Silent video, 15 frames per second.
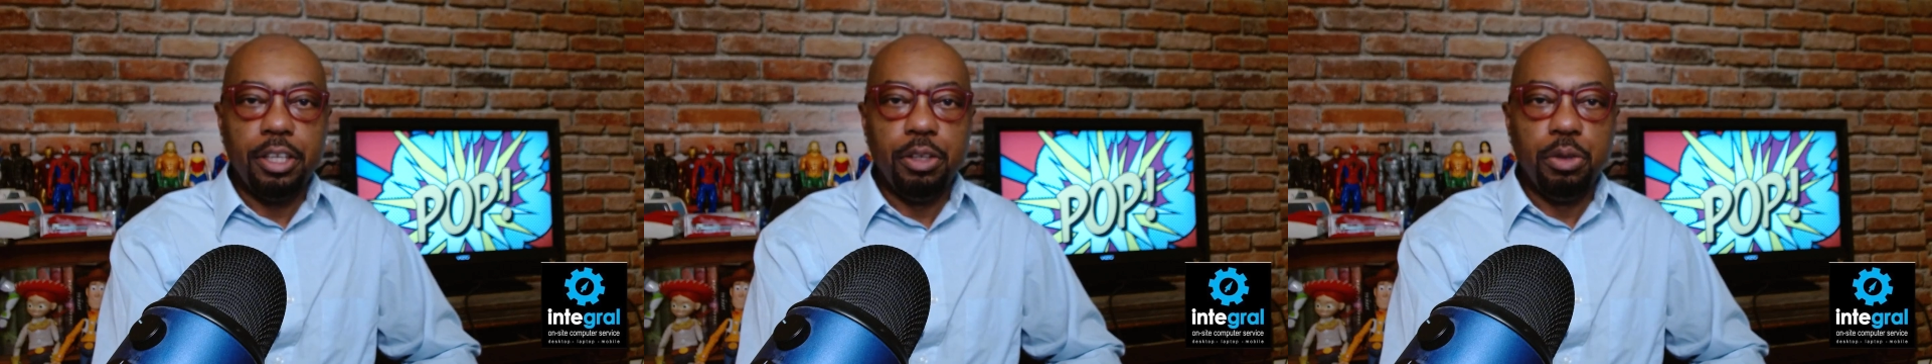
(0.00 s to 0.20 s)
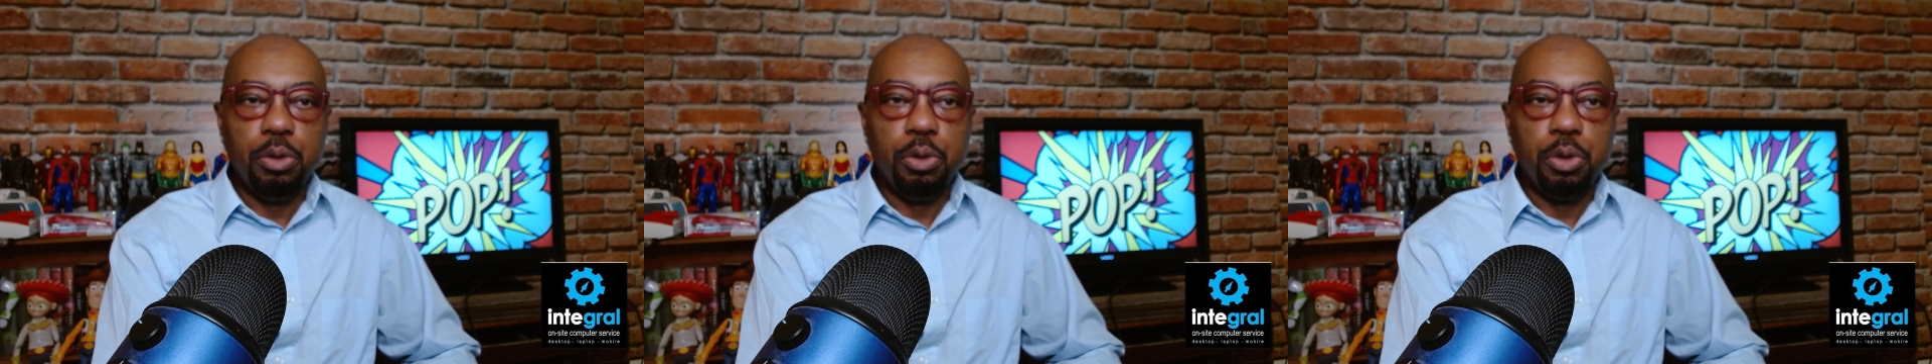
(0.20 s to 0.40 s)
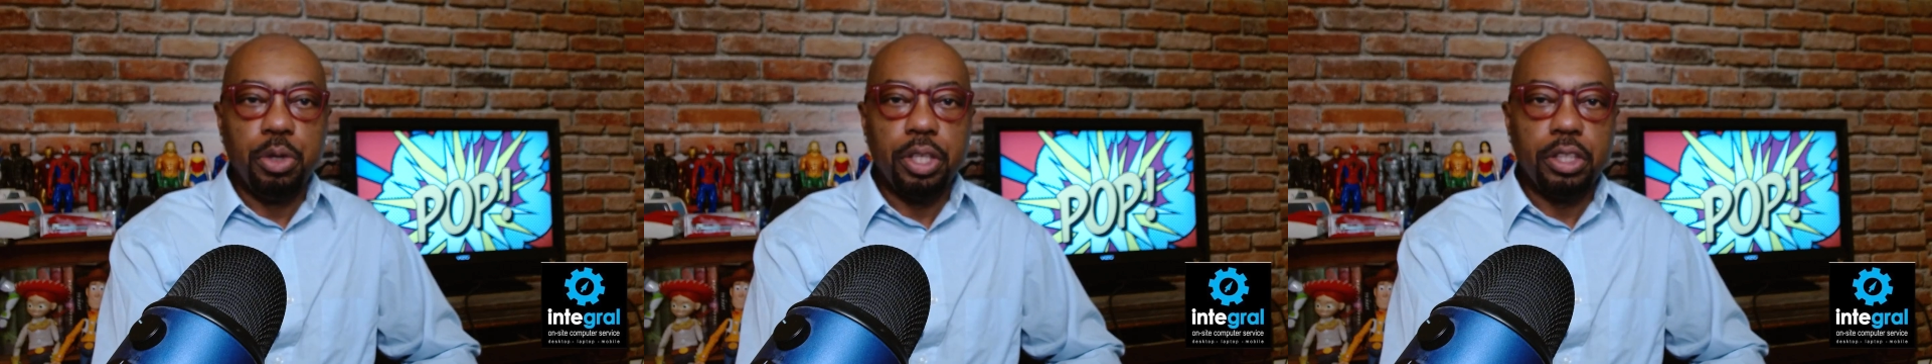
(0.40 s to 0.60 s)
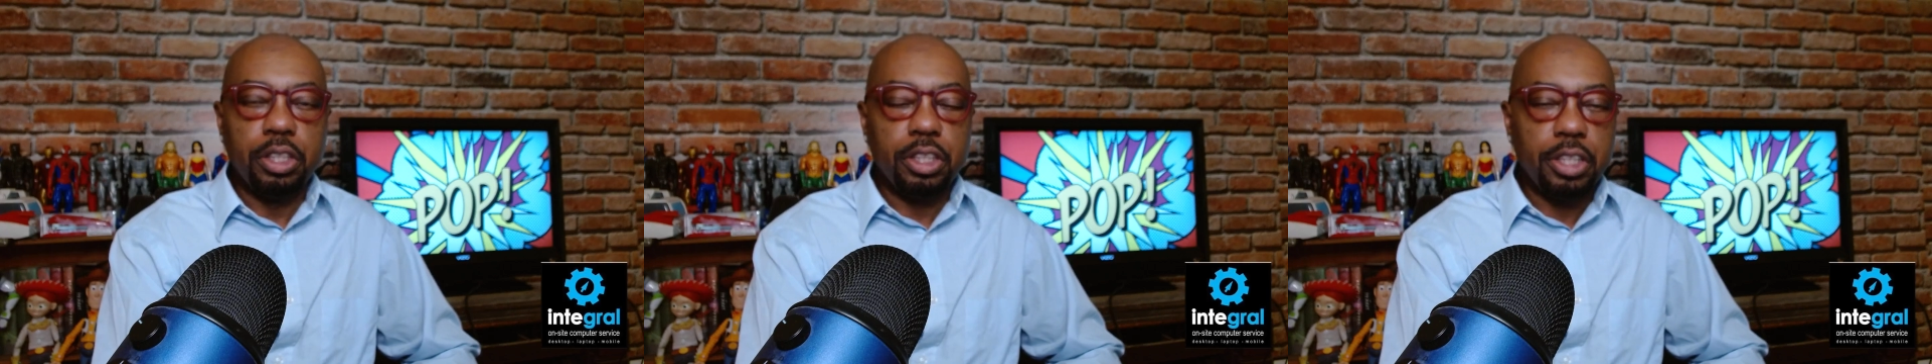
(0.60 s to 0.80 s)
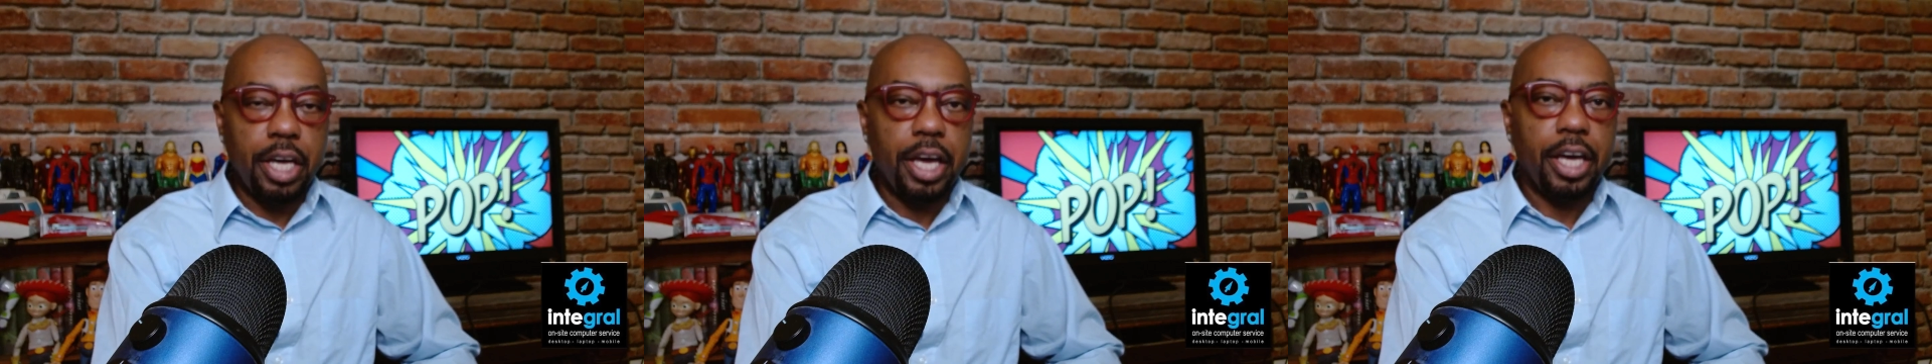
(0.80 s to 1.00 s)
you can
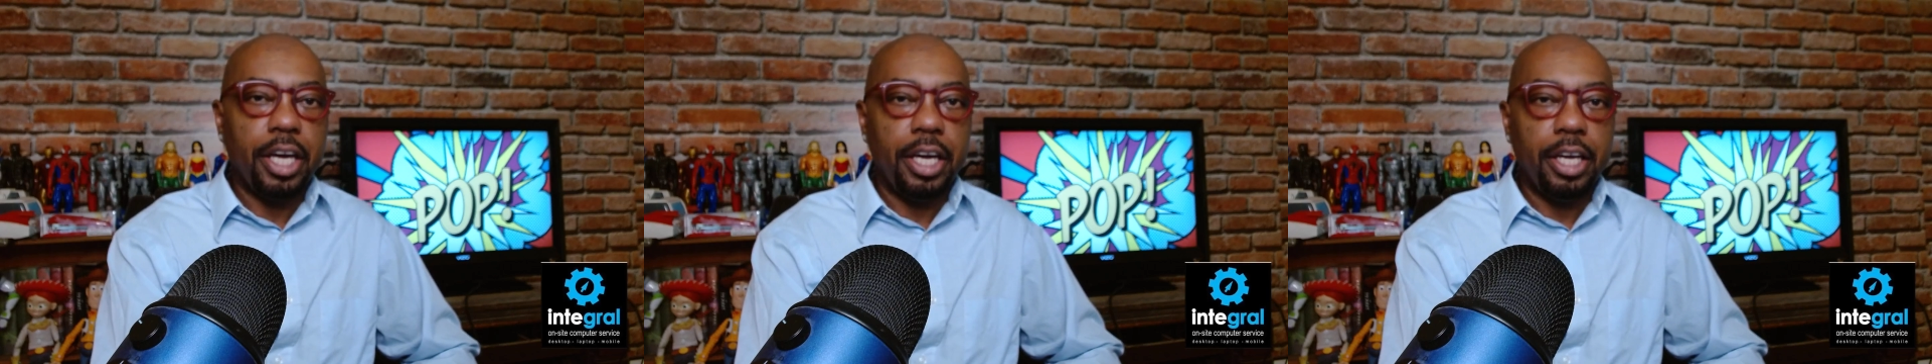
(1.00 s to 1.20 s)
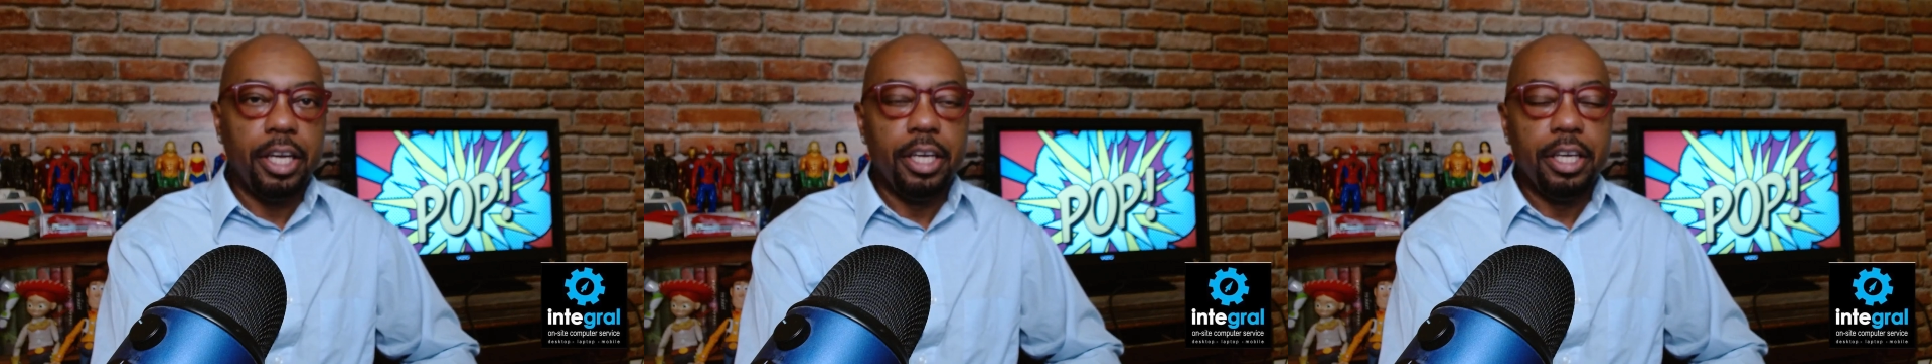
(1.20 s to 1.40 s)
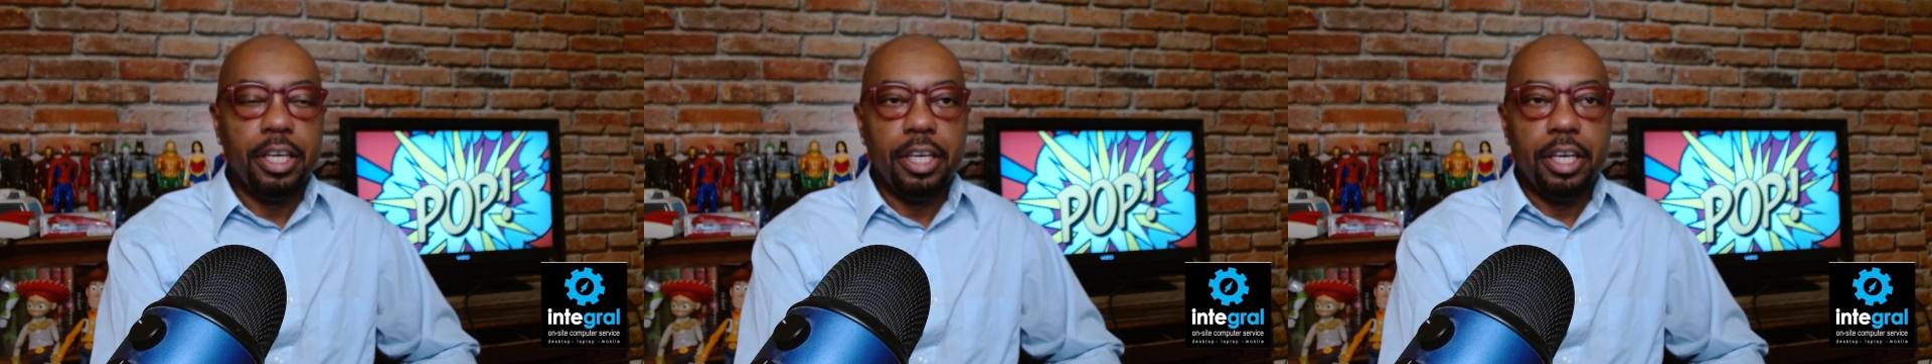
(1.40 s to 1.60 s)
say